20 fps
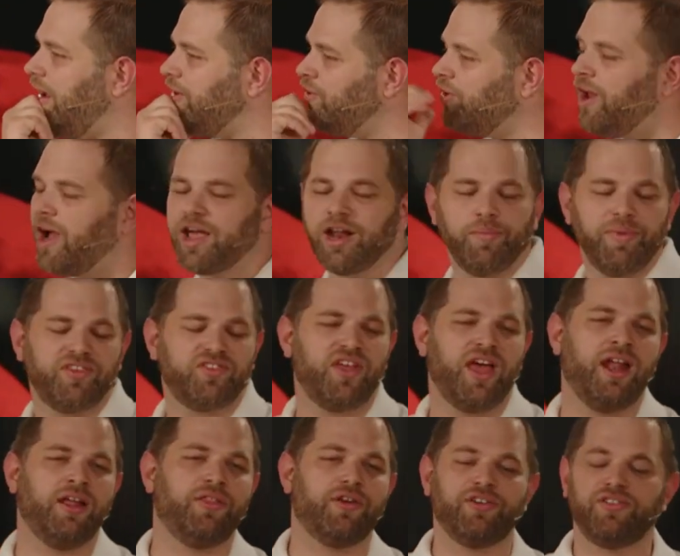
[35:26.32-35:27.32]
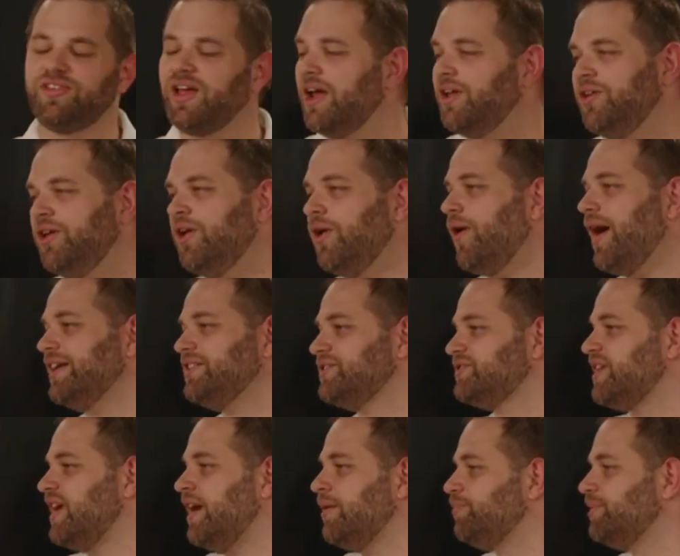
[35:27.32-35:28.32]
And you're not going to be standing there saying, you know, I
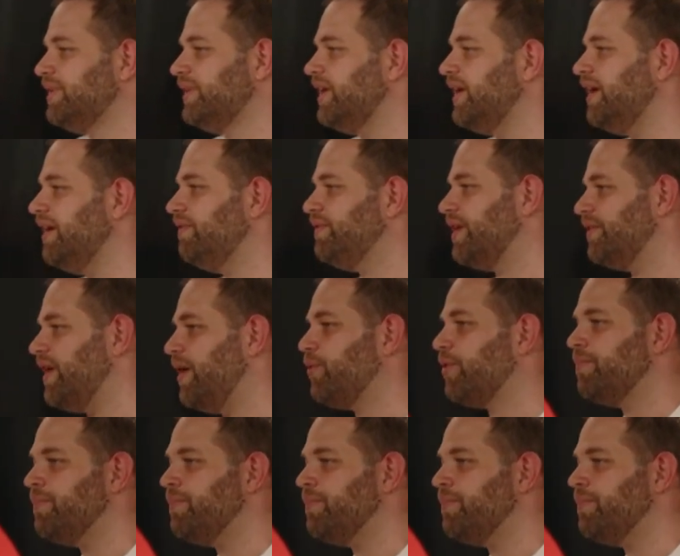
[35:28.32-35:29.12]
just can't believe that they